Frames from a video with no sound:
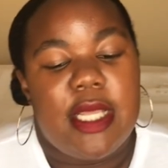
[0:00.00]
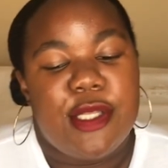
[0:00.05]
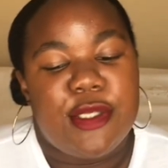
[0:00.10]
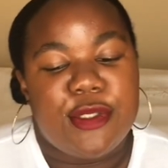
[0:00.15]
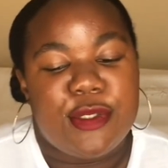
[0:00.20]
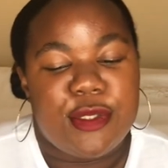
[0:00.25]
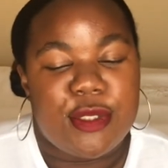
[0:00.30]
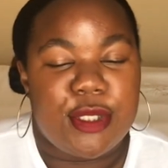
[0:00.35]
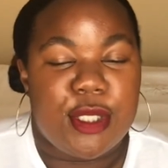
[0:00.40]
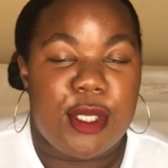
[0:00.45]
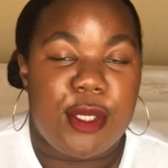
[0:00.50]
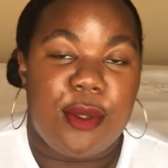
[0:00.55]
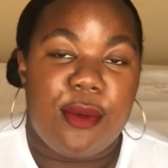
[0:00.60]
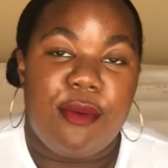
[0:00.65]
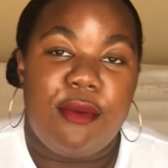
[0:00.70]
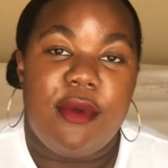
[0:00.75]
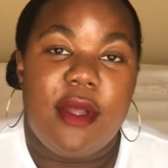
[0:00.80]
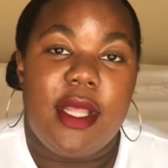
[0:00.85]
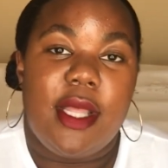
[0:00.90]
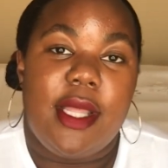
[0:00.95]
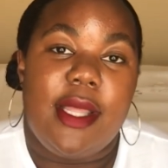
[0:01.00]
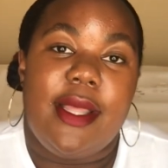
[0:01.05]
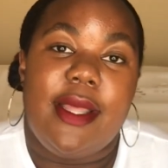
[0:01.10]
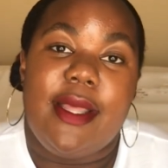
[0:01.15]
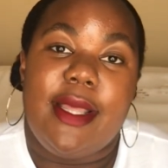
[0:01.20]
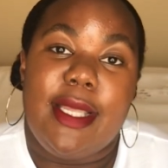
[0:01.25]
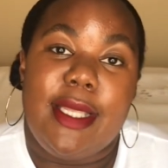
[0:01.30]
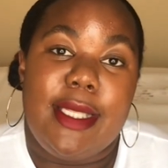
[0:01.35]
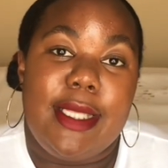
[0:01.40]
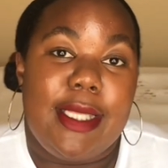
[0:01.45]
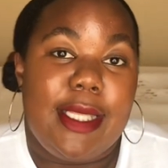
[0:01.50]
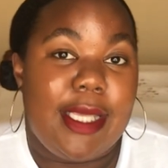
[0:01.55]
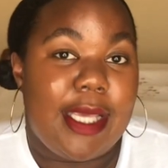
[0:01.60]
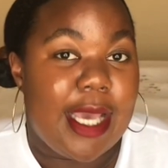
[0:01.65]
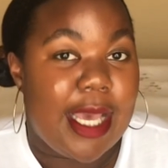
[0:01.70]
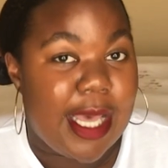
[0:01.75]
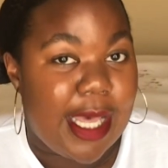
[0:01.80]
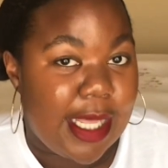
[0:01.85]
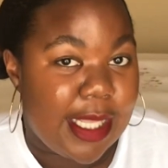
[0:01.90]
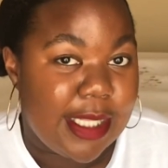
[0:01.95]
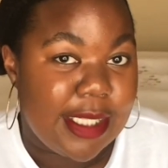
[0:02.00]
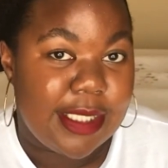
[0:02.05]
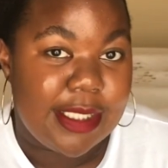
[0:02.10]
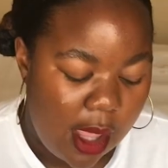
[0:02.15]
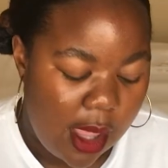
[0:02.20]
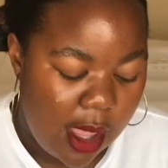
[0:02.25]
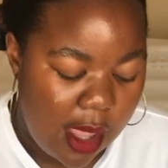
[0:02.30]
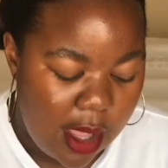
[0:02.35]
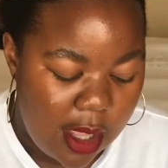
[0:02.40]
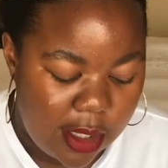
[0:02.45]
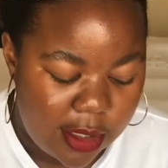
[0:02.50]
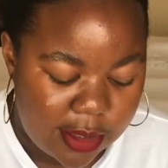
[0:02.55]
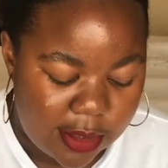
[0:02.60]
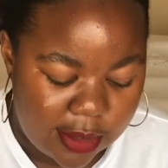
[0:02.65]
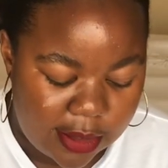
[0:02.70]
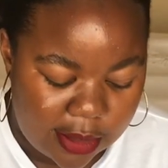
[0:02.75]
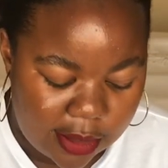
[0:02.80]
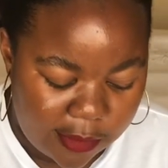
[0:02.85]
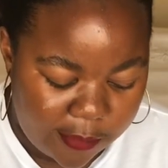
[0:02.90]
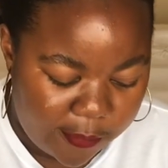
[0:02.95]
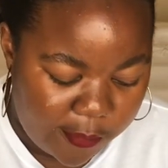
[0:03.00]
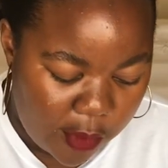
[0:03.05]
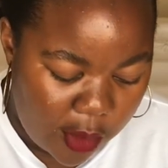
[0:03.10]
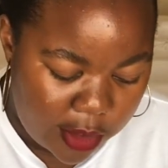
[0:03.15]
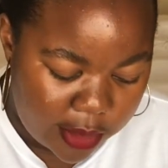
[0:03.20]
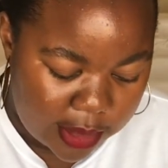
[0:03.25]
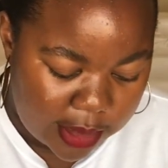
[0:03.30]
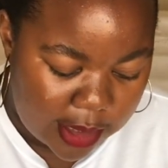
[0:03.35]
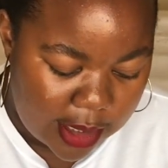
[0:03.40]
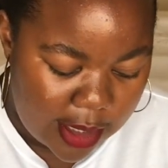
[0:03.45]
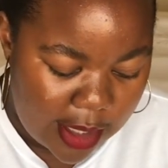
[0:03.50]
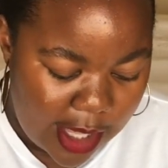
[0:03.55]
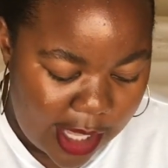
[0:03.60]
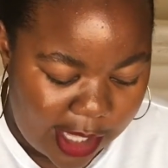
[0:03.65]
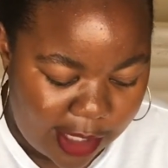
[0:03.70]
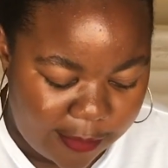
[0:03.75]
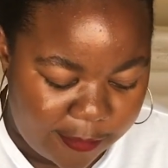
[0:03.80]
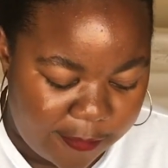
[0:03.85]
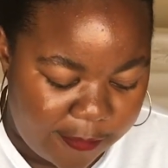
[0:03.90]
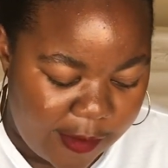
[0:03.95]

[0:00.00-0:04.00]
So, yeah. The fourth and